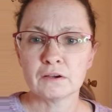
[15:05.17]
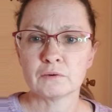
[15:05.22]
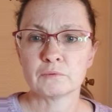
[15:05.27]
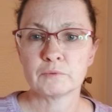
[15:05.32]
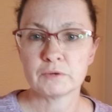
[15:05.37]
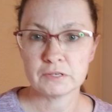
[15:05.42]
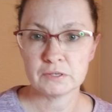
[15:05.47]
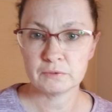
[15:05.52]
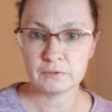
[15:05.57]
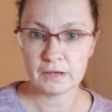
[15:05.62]

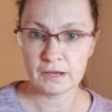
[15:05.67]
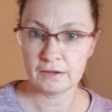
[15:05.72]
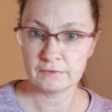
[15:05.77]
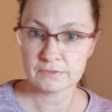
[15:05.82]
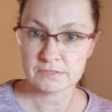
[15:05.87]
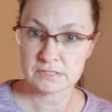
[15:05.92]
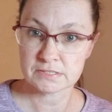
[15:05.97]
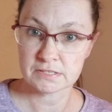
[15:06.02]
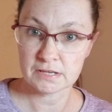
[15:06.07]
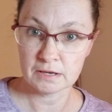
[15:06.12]
we do have
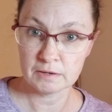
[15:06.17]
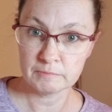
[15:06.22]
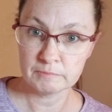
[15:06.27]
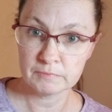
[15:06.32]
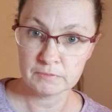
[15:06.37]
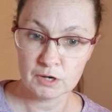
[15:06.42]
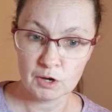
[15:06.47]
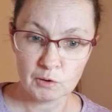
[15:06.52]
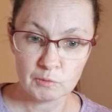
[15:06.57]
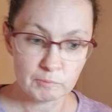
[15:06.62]

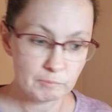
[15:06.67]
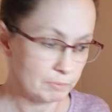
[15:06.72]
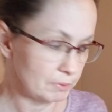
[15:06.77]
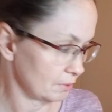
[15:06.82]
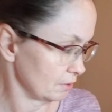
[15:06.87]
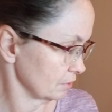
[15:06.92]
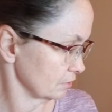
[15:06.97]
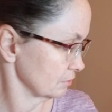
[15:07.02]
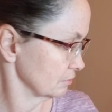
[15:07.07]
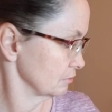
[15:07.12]
some
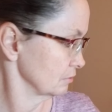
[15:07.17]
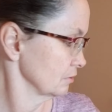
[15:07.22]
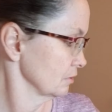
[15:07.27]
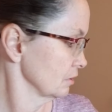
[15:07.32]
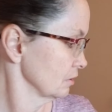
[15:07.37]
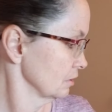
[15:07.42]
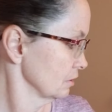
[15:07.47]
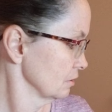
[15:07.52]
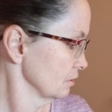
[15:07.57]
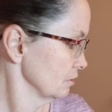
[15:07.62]
notebooks.
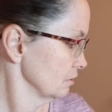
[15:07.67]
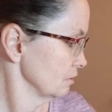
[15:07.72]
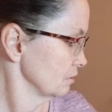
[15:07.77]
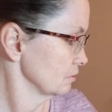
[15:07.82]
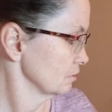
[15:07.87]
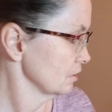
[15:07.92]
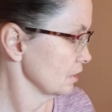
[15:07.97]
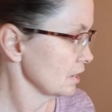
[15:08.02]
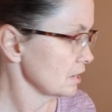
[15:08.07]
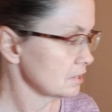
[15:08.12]
All
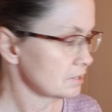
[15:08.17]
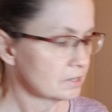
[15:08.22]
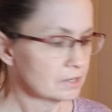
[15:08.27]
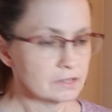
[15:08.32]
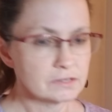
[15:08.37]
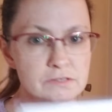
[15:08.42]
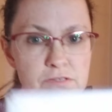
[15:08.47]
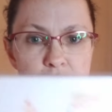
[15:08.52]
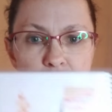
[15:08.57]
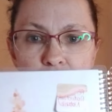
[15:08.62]
right,
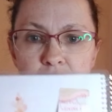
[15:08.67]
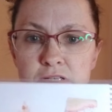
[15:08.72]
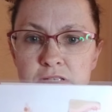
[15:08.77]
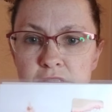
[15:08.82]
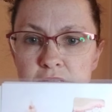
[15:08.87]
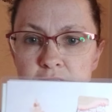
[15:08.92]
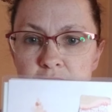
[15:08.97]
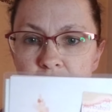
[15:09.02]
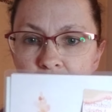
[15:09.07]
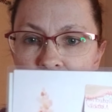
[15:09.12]
so this
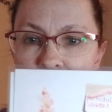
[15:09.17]
is an